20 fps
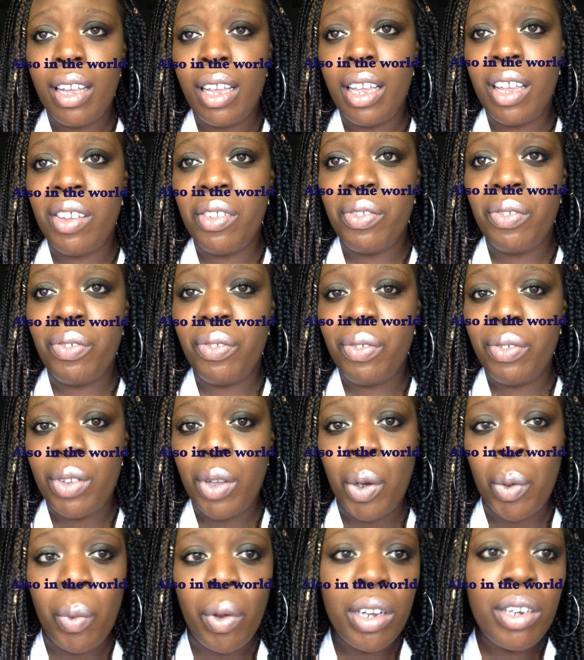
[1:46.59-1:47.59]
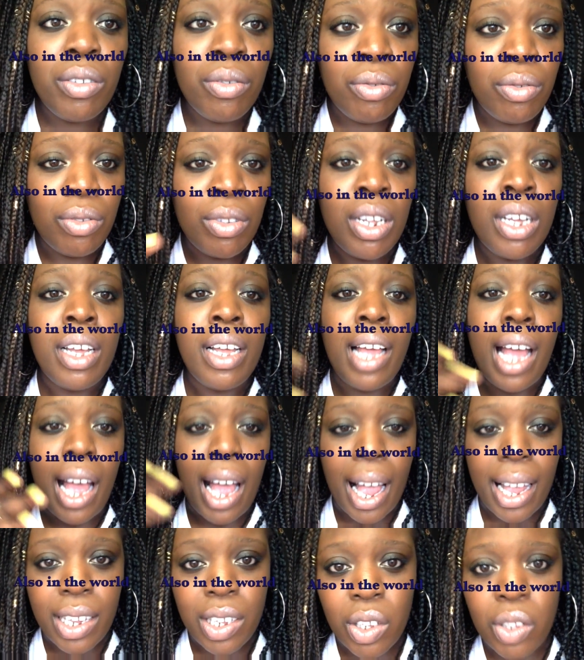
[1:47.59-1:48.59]
If no one
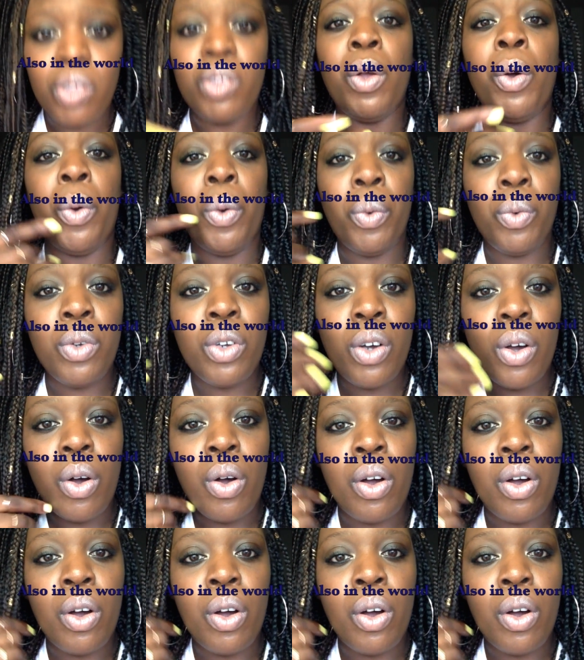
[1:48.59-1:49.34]
has known,